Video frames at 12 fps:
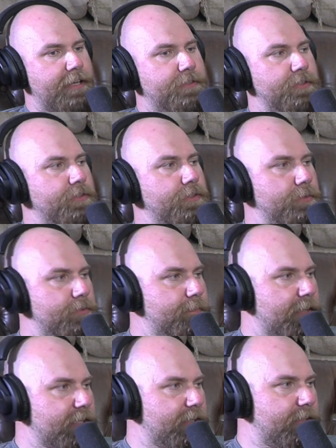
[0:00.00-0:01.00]
had to use
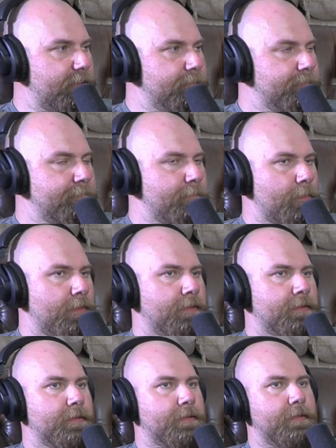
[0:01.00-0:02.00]
my gun,
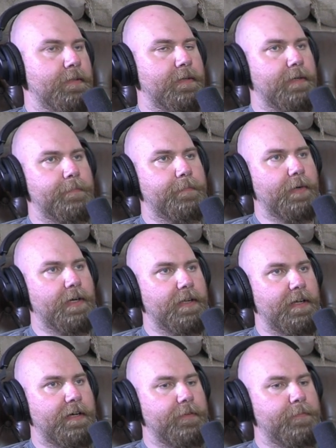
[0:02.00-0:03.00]

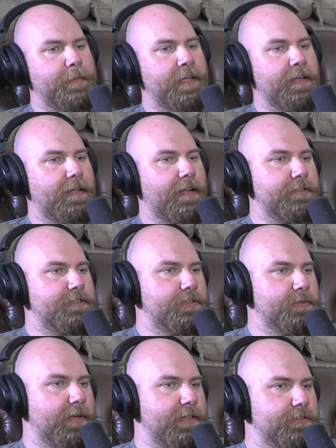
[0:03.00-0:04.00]
but I've been in a lot of
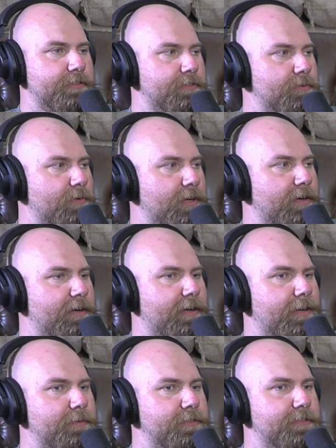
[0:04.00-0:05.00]
situations where
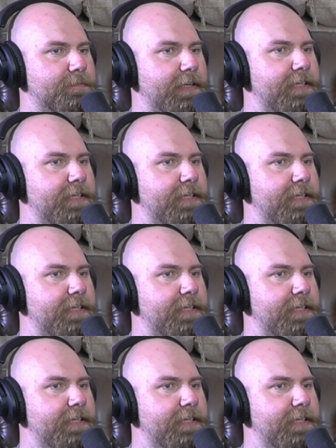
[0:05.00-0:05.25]
I was